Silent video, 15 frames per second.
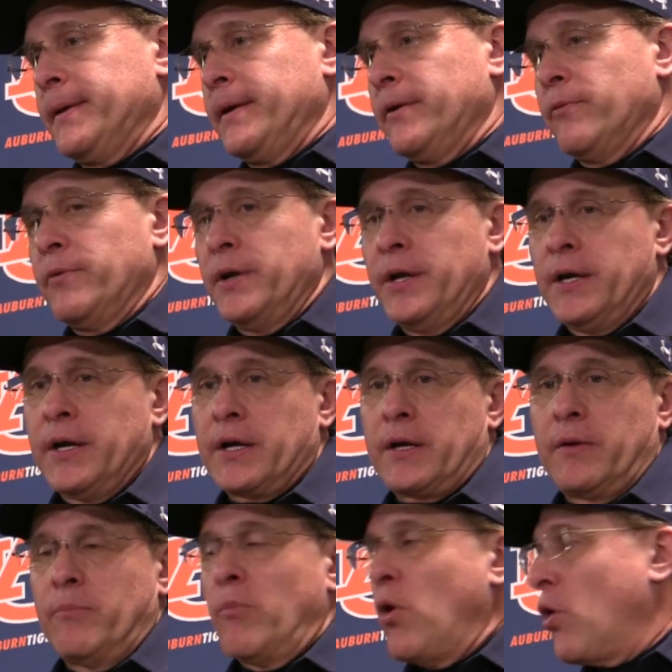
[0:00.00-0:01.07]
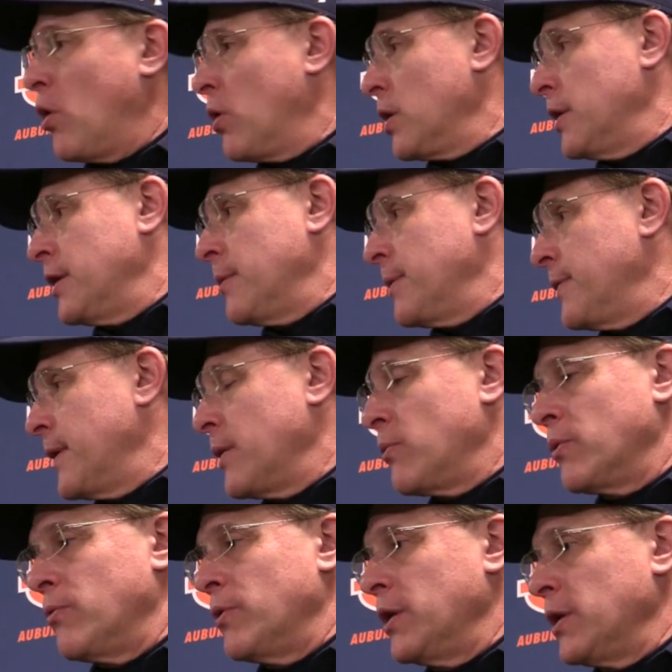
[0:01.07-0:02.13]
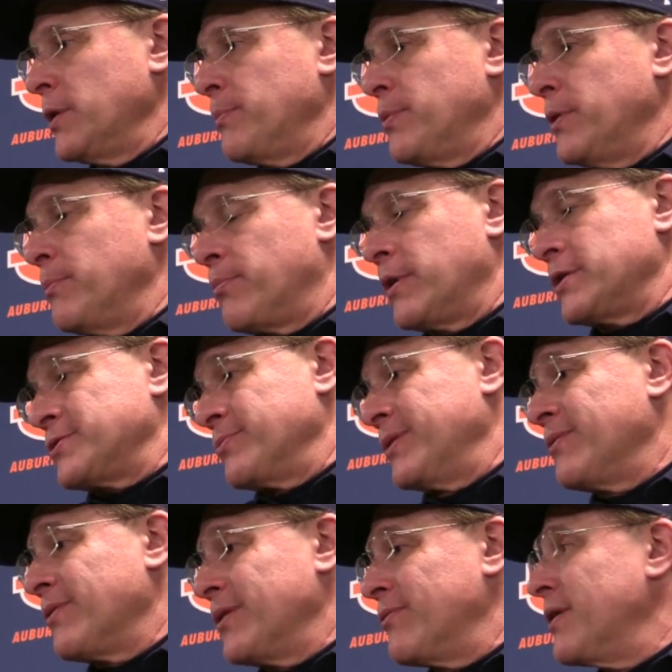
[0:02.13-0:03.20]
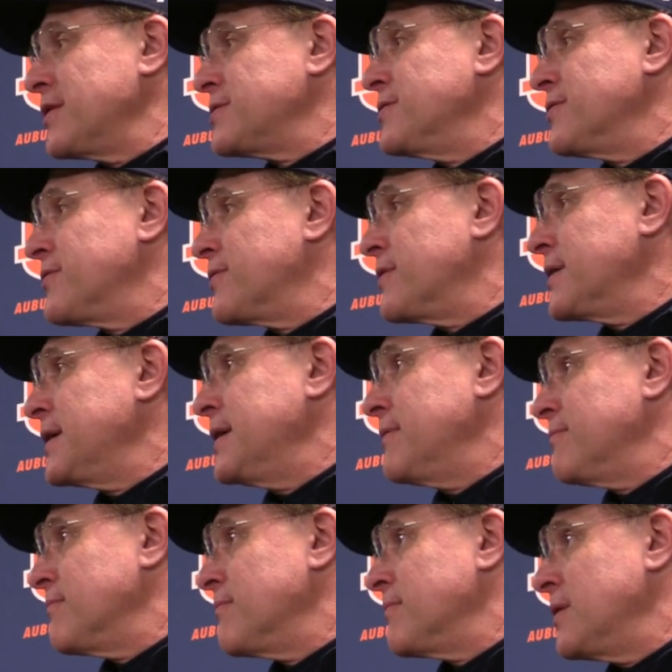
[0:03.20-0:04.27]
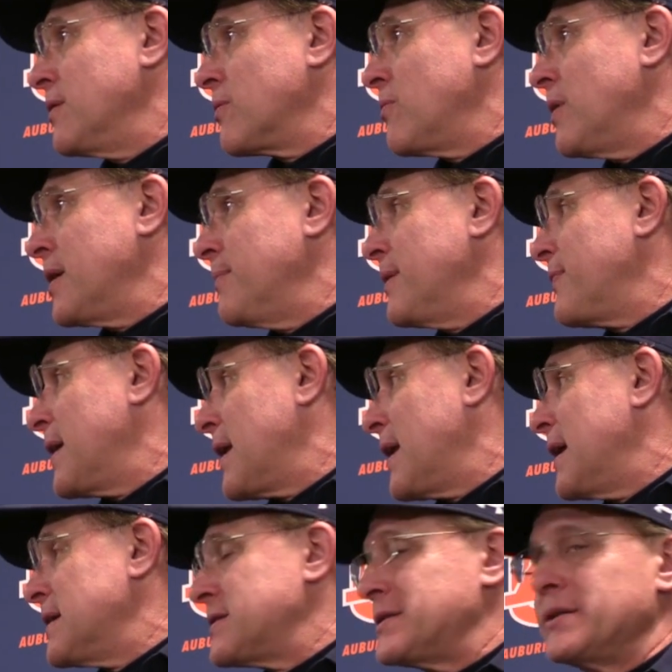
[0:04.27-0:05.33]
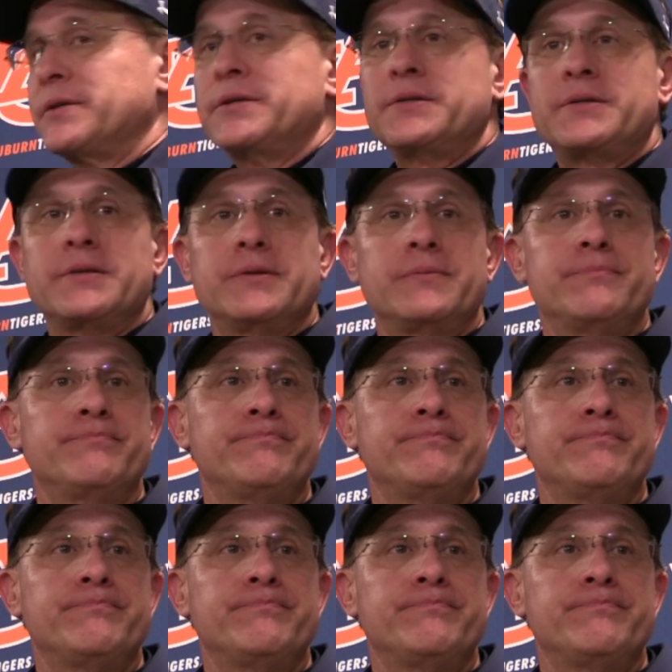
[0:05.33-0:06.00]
you know, Nick and Marlon, I mean, they were really putting pressure. We were only rushing three, you know, quite a bit that last series too.